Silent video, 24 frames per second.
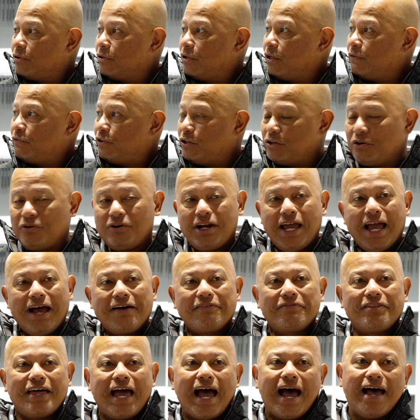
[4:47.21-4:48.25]
If sure. you don't
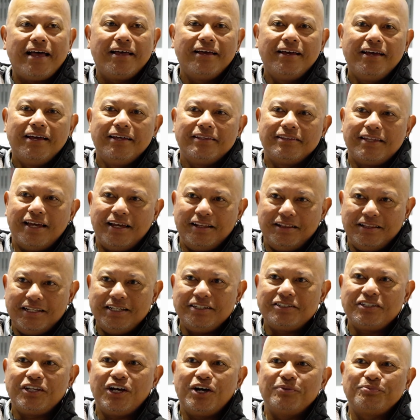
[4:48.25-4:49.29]
have that, that at
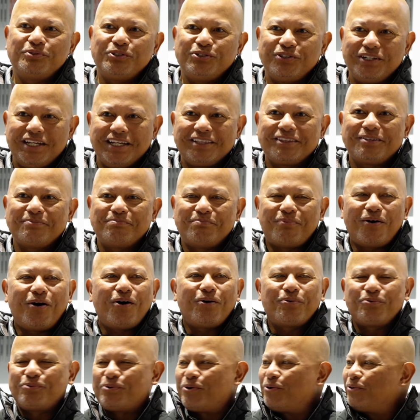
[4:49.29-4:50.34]
least helps you get the
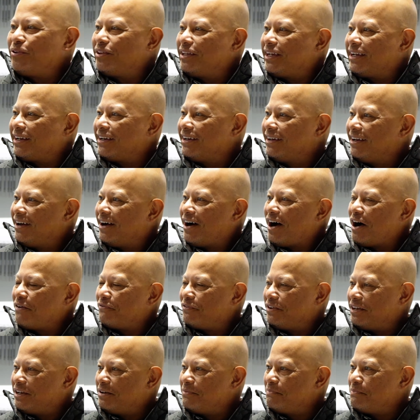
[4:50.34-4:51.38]
ball rolling
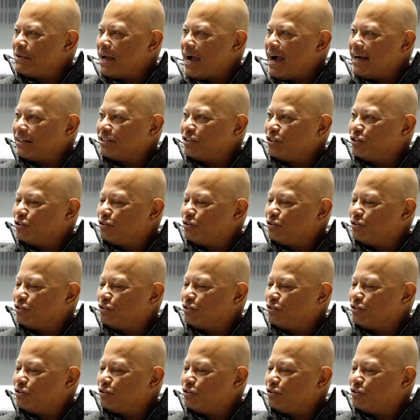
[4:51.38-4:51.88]
off of impact.